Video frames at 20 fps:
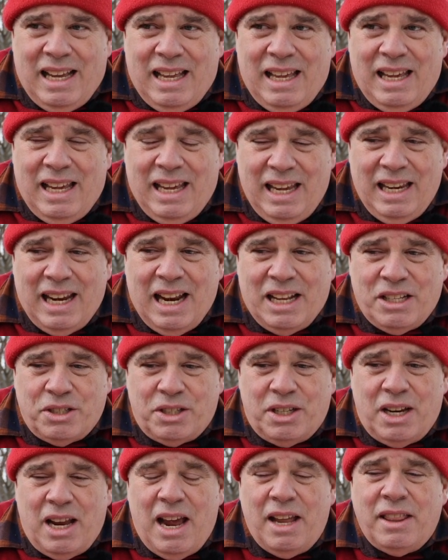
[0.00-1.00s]
heat
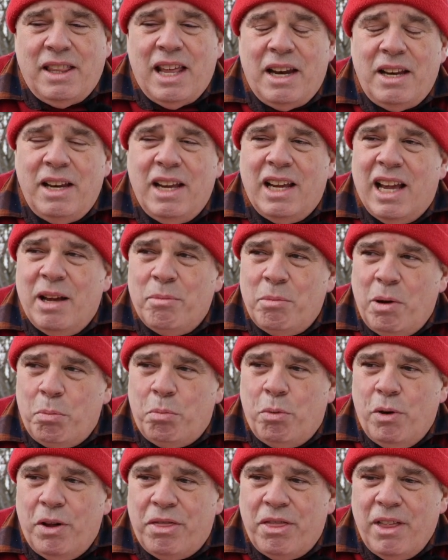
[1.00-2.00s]
engine. And then you come
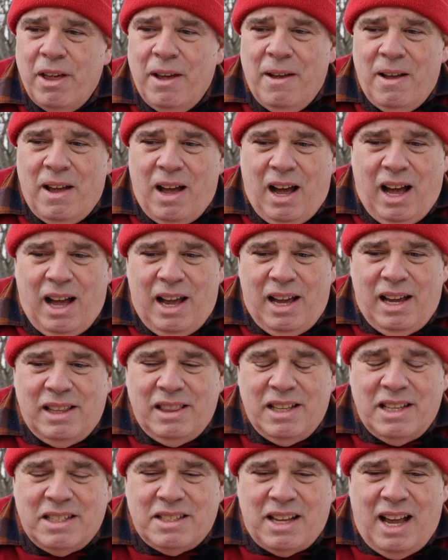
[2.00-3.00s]
up with,
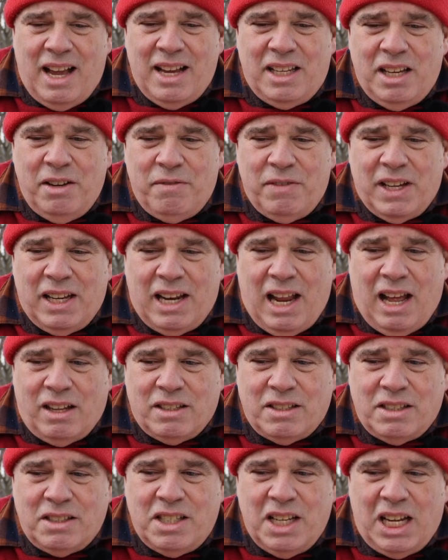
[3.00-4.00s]
in the scientific
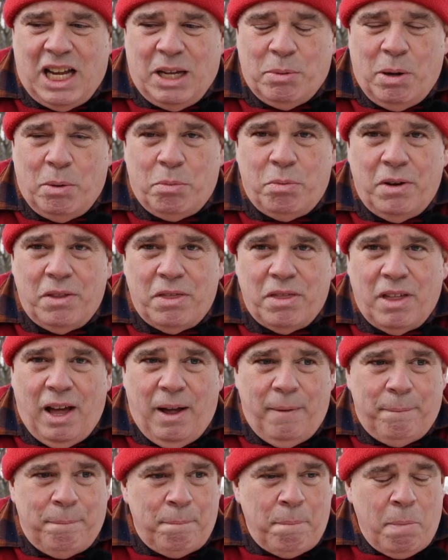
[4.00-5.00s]
analysis, you come up with
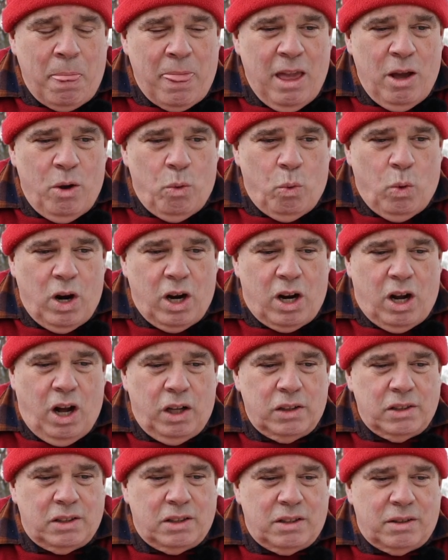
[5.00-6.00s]
what are
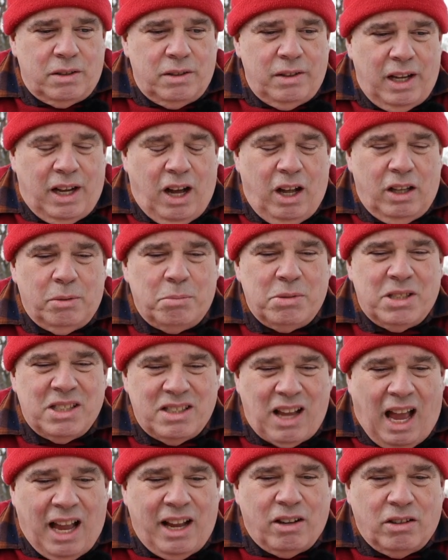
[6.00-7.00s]
called, they call them
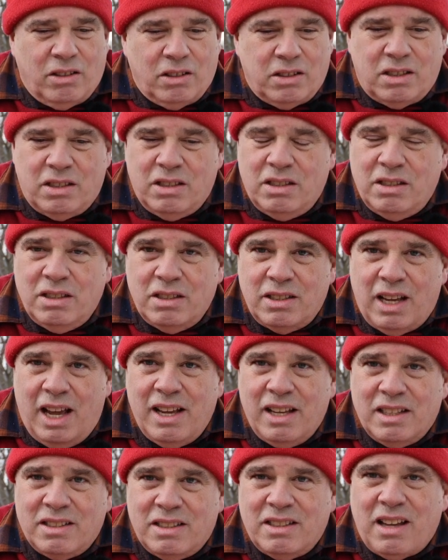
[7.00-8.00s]
cycles.
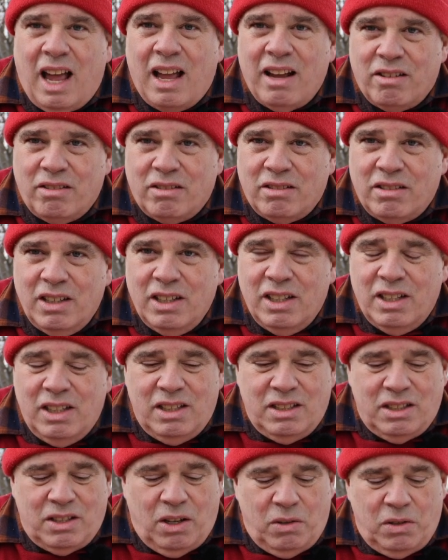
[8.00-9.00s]
Okay, a cycle.
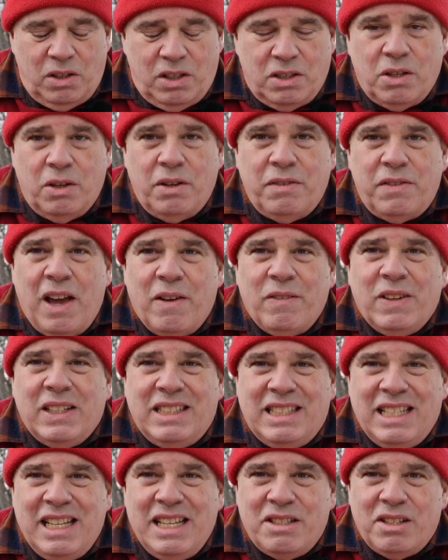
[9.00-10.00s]
So if you have a
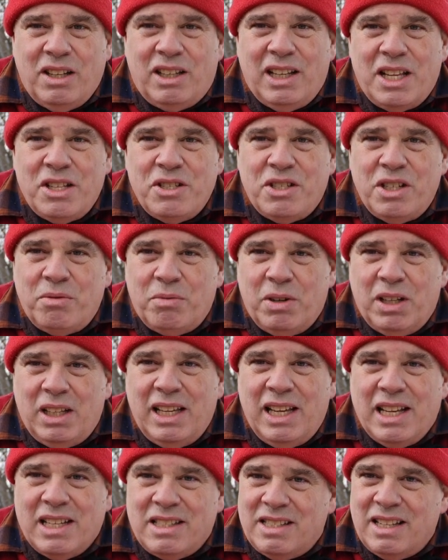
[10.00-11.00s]
diesel engine,
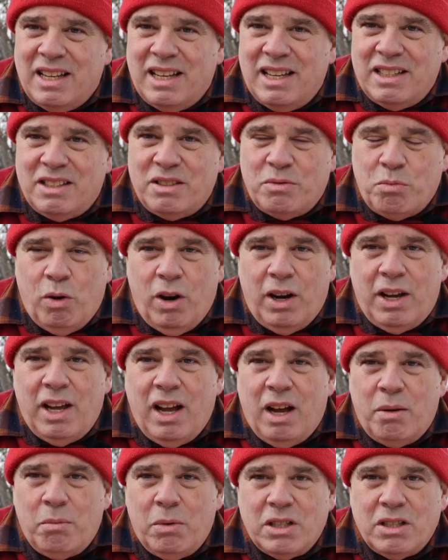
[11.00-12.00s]
really it's
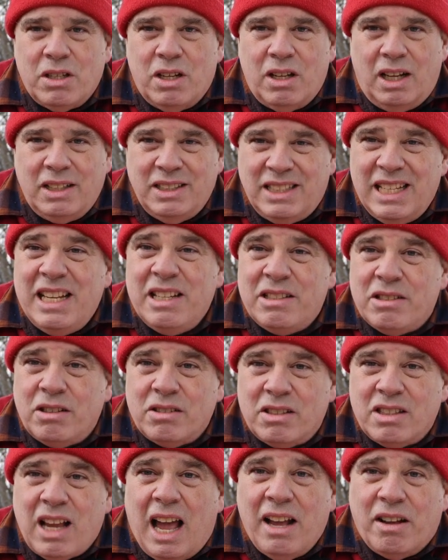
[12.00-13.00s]
working on what's a diesel
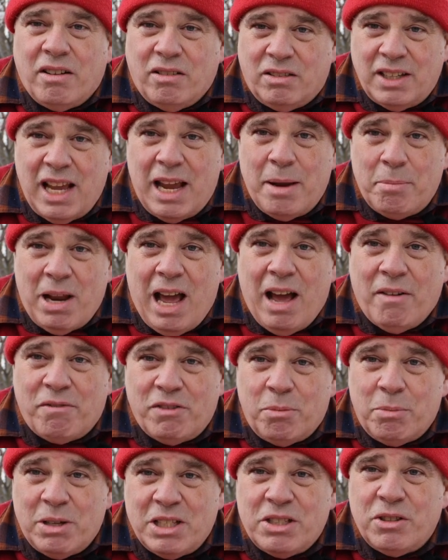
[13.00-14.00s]
cycle, named
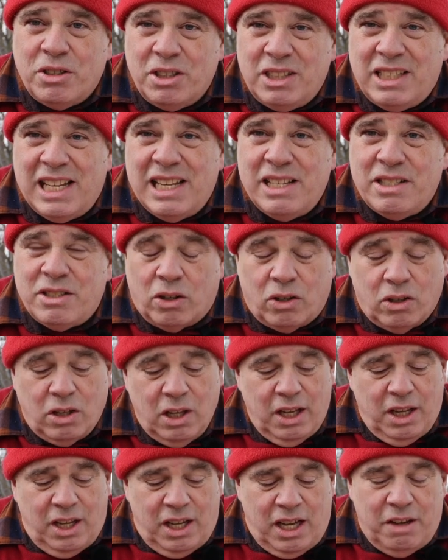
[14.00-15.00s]
after Mr. Diesel.
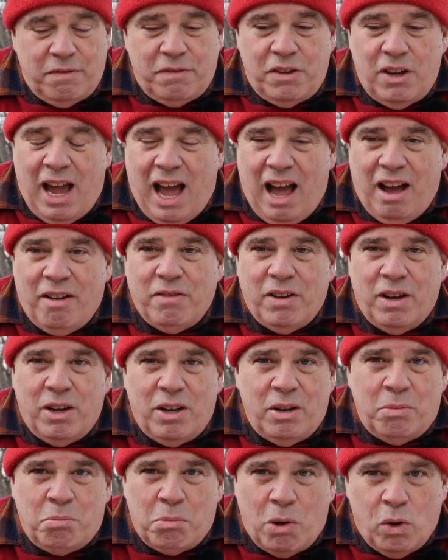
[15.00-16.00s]
If you have
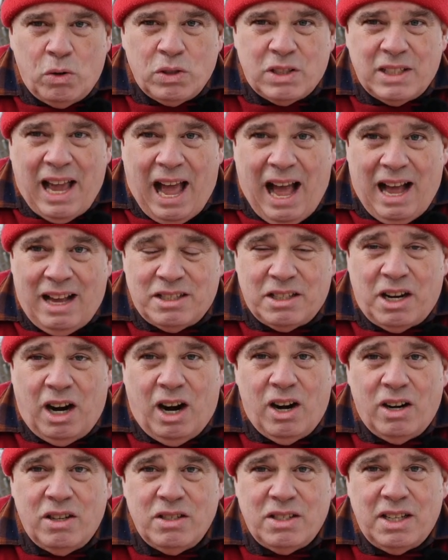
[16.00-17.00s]
most gas
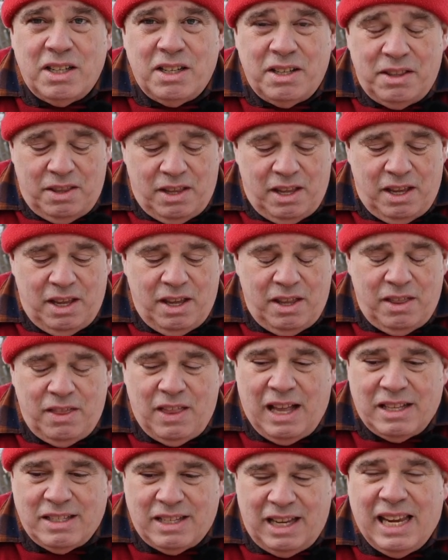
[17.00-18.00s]
cars,
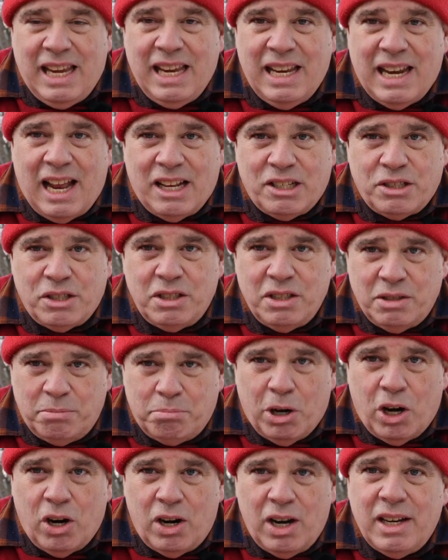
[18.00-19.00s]
that's a heat engine. You
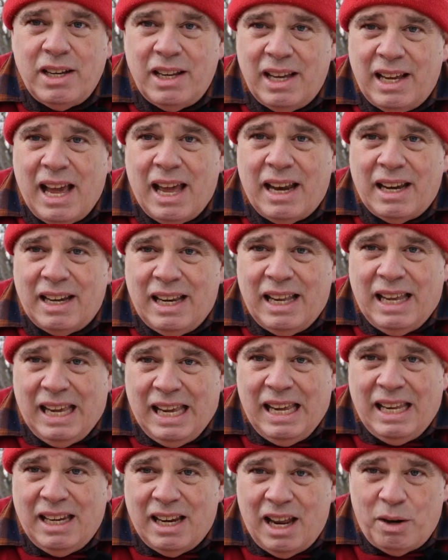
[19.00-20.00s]
burn it, you get
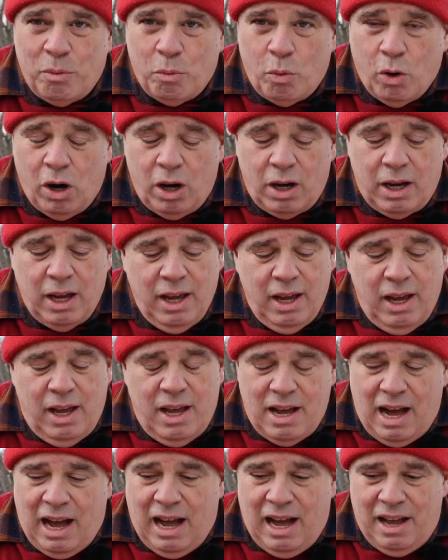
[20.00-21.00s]
heat and work.
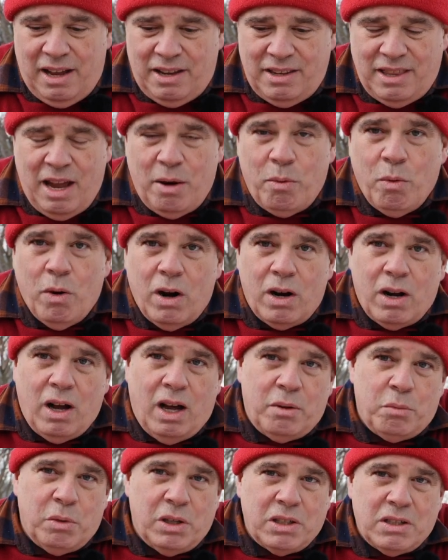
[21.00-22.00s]
They work
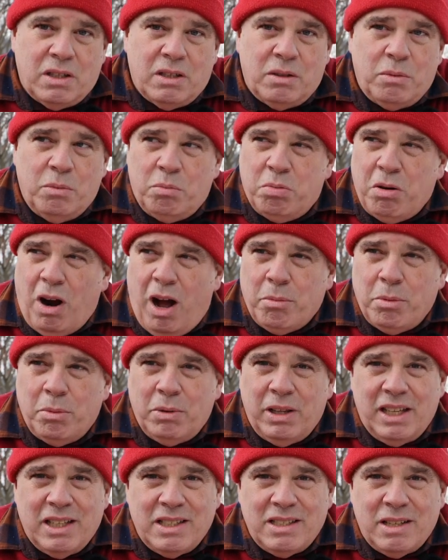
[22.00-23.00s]
on what's
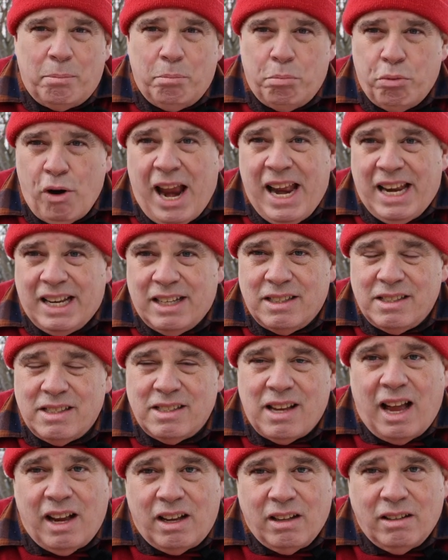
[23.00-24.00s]
probably is a Brayton
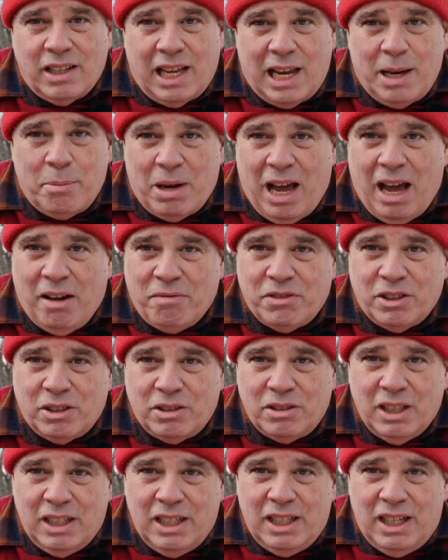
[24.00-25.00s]
cycle, named
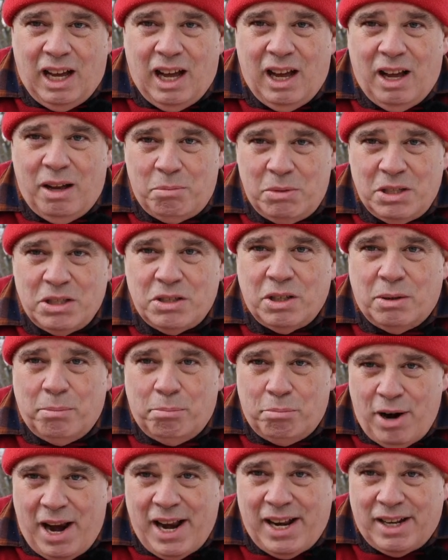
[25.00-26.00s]
after Mr.
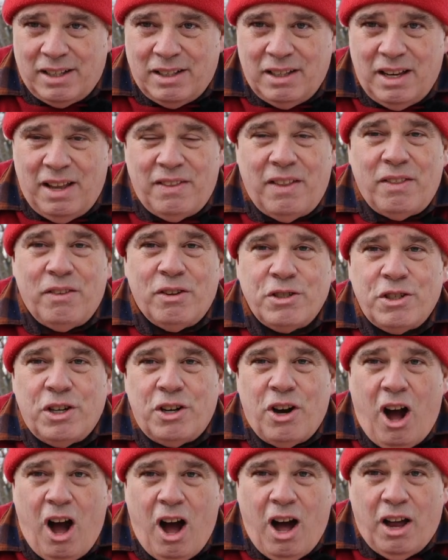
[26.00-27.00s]
Brayton. And then there's
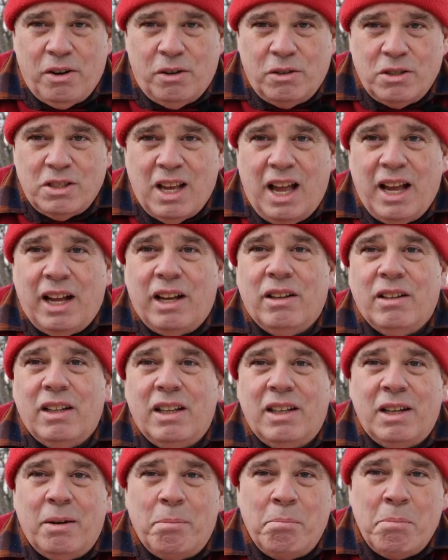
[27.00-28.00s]
an Otto
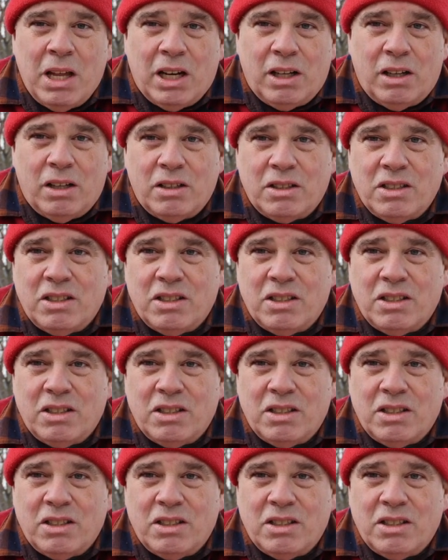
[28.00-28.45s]
cycle and a Miller